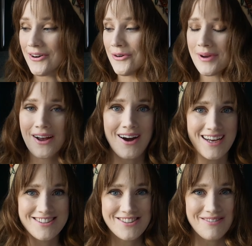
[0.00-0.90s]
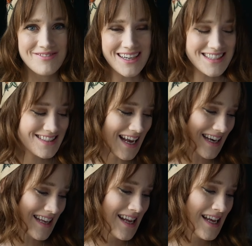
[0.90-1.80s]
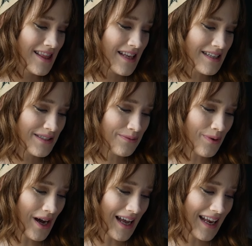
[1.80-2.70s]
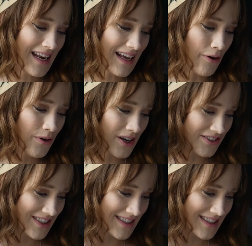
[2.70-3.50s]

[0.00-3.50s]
oh my gosh. So I'm very excited. This one, oh my gosh, this